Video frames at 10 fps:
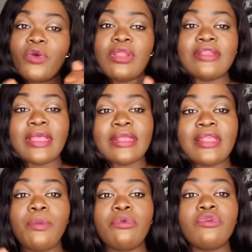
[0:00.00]
all the
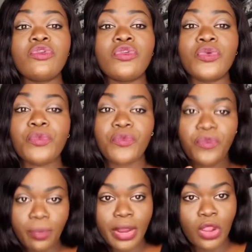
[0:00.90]
examples
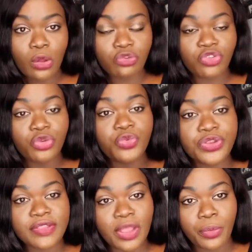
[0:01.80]
from my country, which
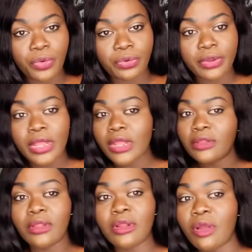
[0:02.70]
is Cameroon.
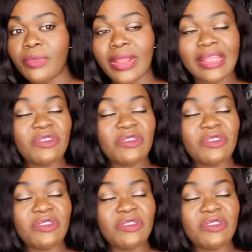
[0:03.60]
Don't come here and ask